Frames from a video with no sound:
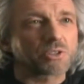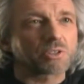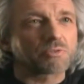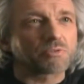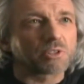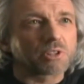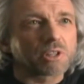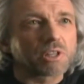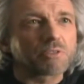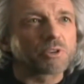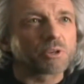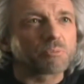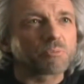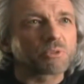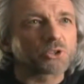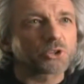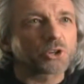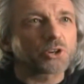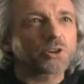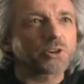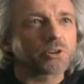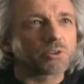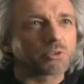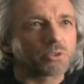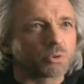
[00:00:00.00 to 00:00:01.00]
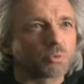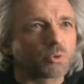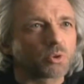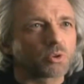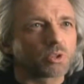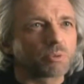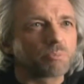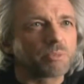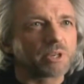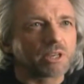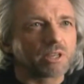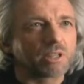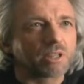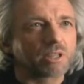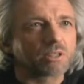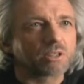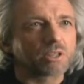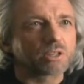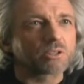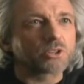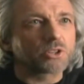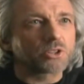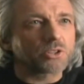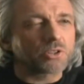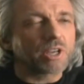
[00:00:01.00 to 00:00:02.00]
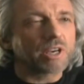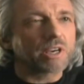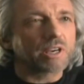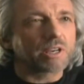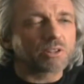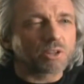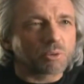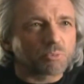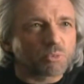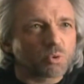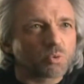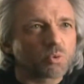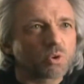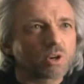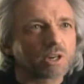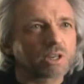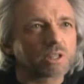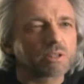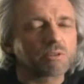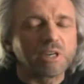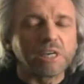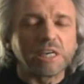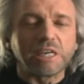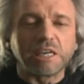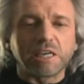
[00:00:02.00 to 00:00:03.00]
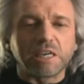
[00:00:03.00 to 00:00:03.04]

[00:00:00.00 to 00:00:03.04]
of a living material that we're only beginning to understand, number one.